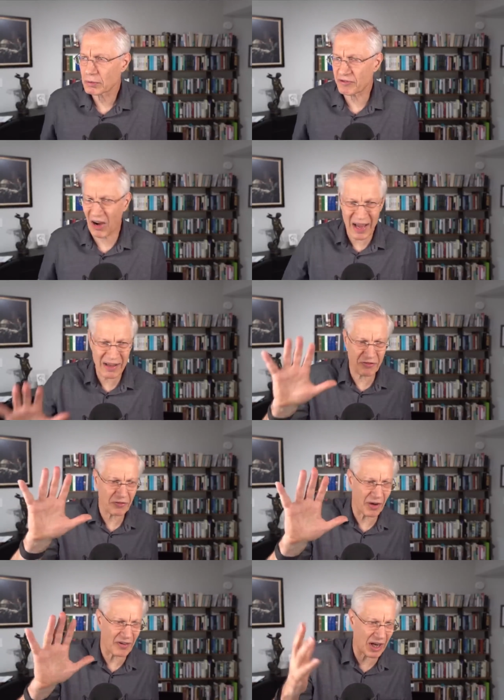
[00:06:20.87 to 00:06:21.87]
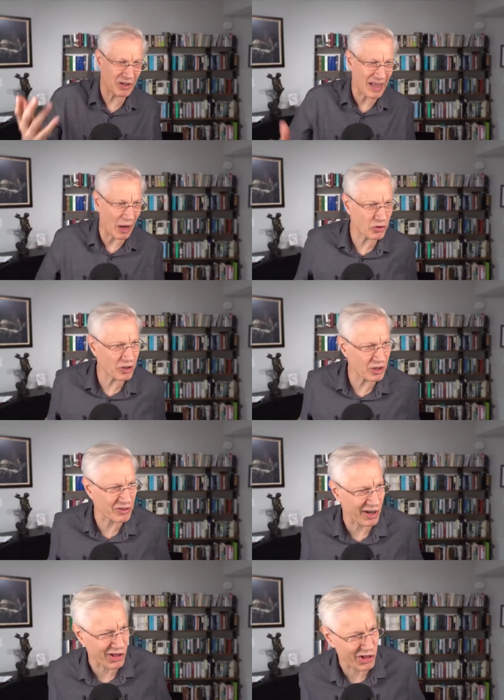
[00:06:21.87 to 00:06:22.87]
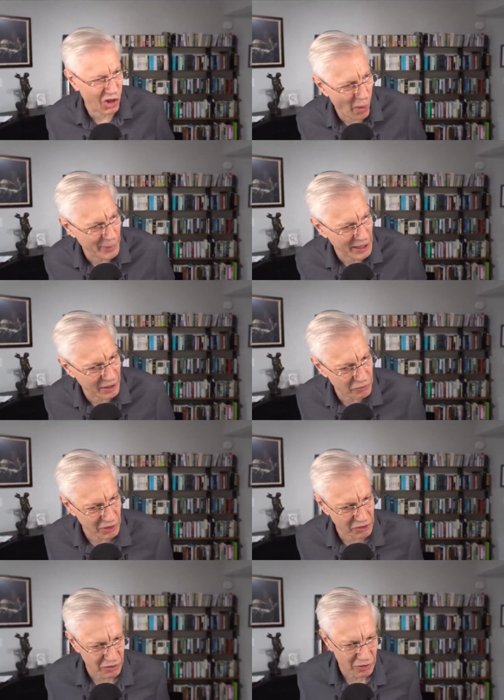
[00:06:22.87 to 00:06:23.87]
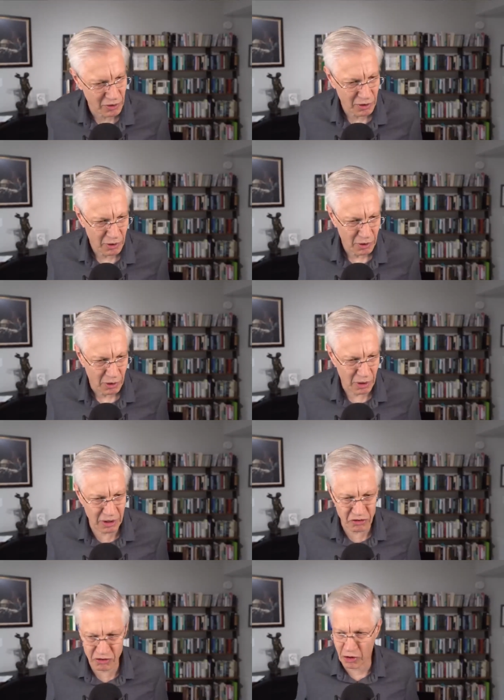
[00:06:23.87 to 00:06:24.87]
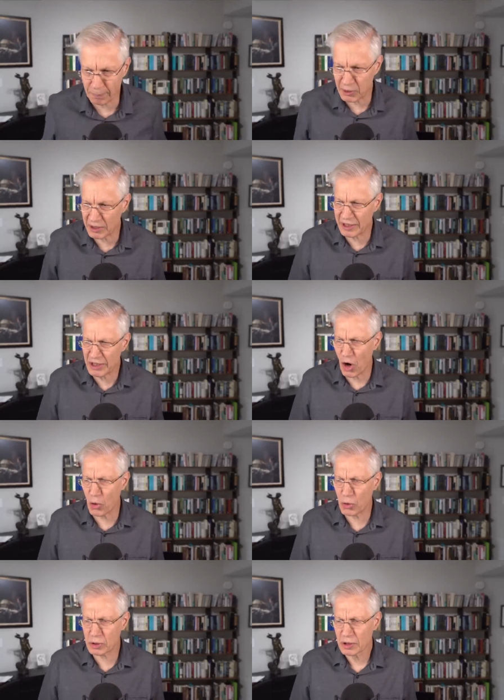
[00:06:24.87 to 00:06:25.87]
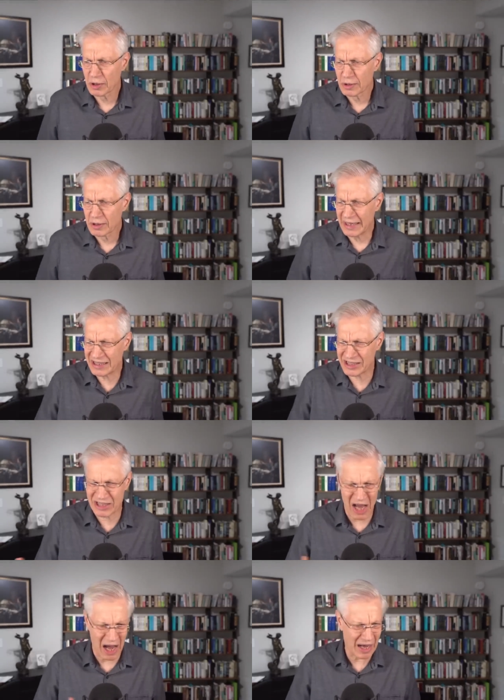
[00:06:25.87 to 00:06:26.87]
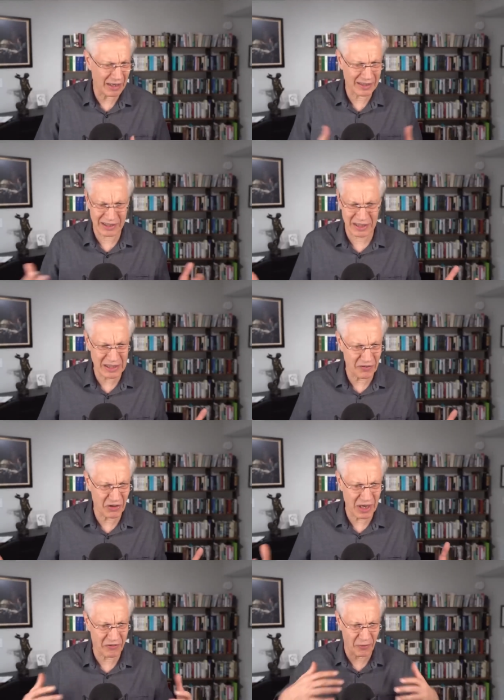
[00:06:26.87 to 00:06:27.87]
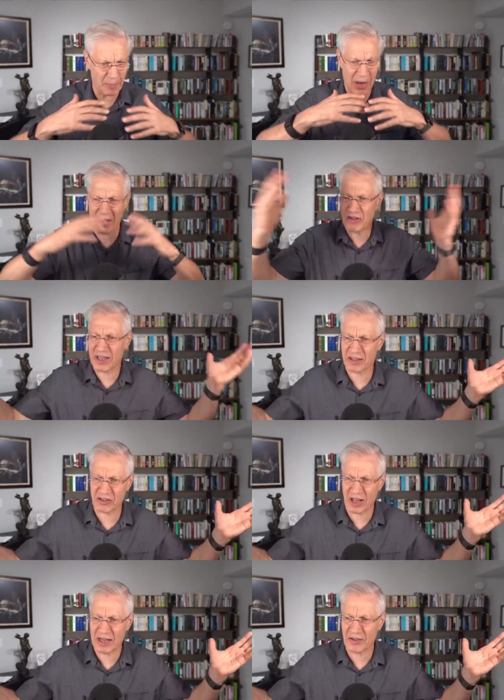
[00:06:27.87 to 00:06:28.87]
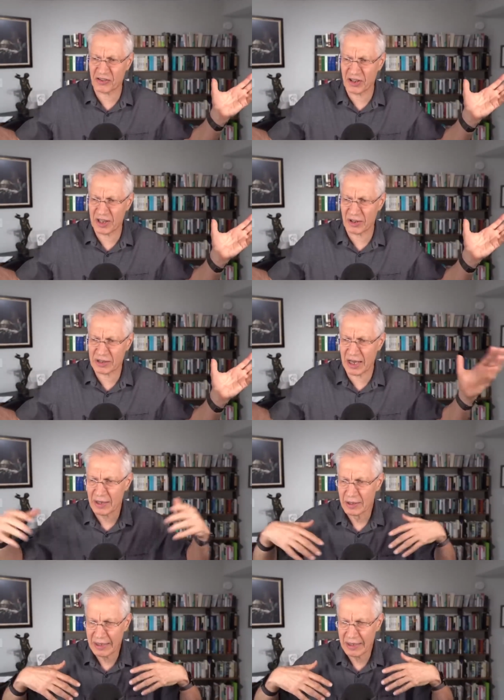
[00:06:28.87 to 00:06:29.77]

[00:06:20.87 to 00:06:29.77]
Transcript: Five of one hundred thousand is an alarming increase. It's completely known. It's not, it doesn't deviate from every other study I've seen out there.